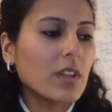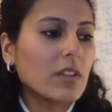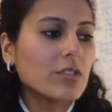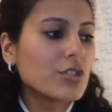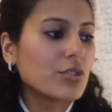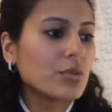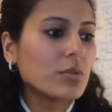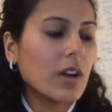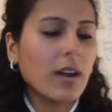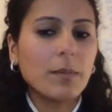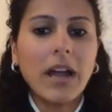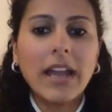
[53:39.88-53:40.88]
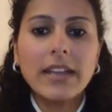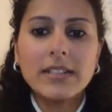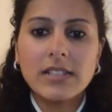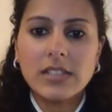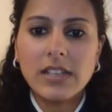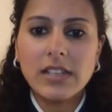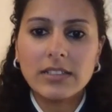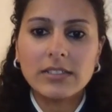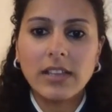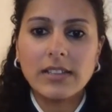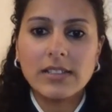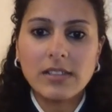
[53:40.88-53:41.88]
do high intensity
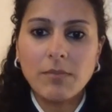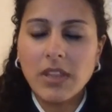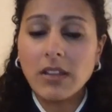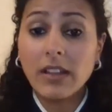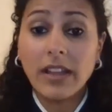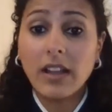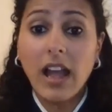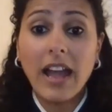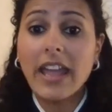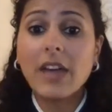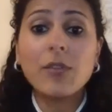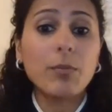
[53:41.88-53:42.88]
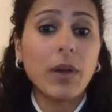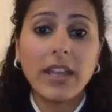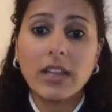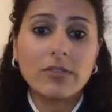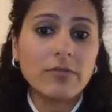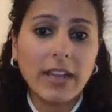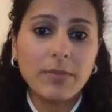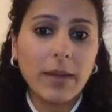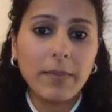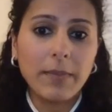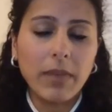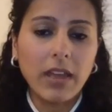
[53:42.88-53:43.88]
exercise. Something like, I have a bike right by
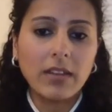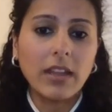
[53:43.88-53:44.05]
my bed.